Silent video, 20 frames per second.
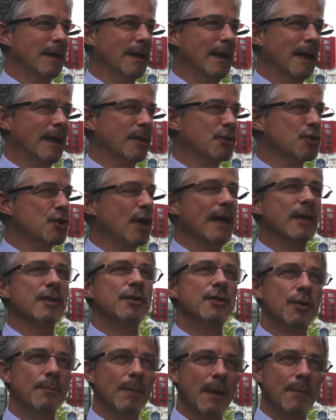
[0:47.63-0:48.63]
attract
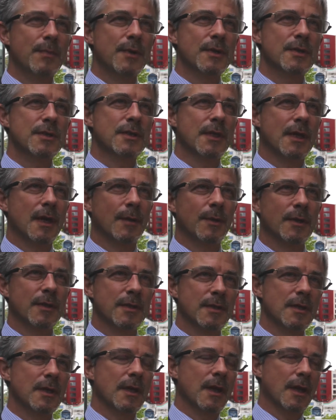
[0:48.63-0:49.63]
new members to come
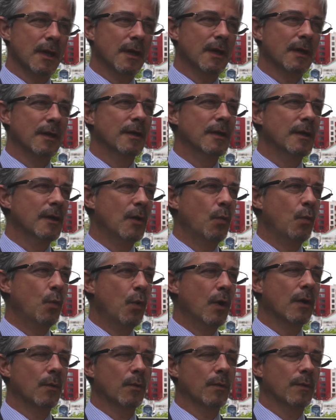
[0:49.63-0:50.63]
and
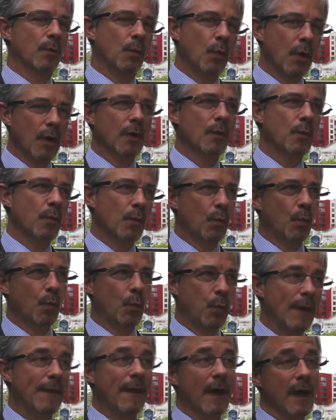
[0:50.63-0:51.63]
work
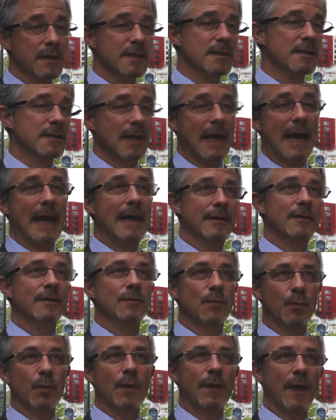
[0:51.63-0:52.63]
with us
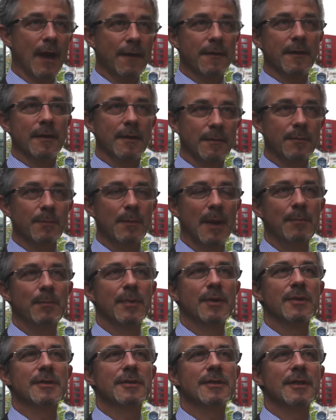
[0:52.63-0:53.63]
and with other
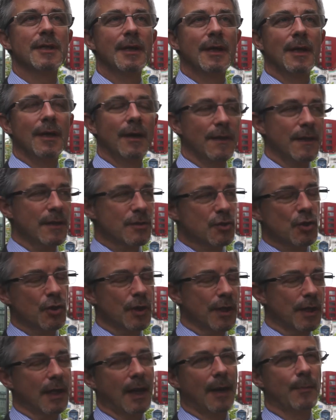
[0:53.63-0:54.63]
members and these
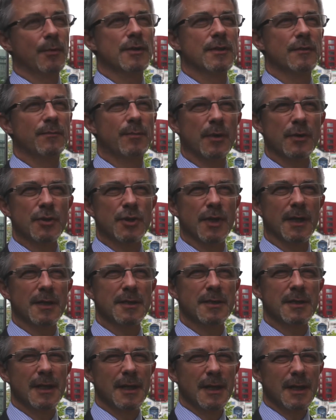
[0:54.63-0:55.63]
truly collaborative
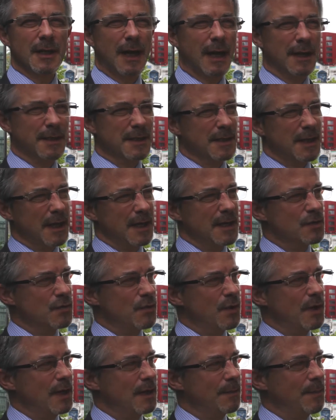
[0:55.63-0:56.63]
projects. And today's
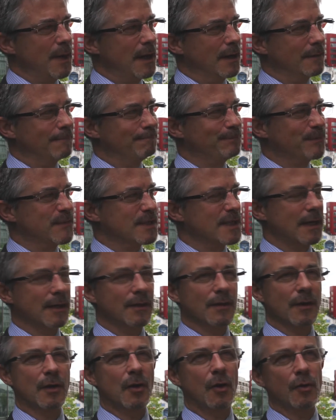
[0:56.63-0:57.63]
really about
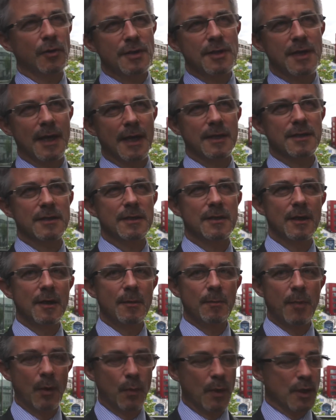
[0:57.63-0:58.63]
setting the context
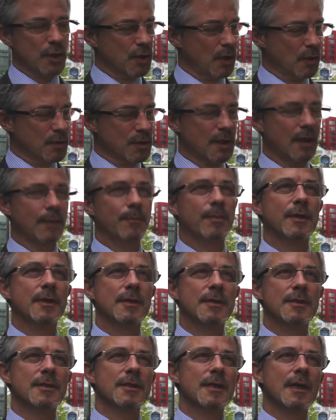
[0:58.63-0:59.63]
by which those
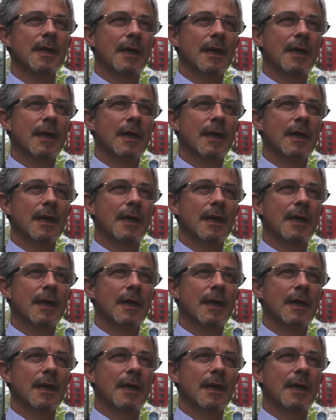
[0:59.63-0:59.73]
companies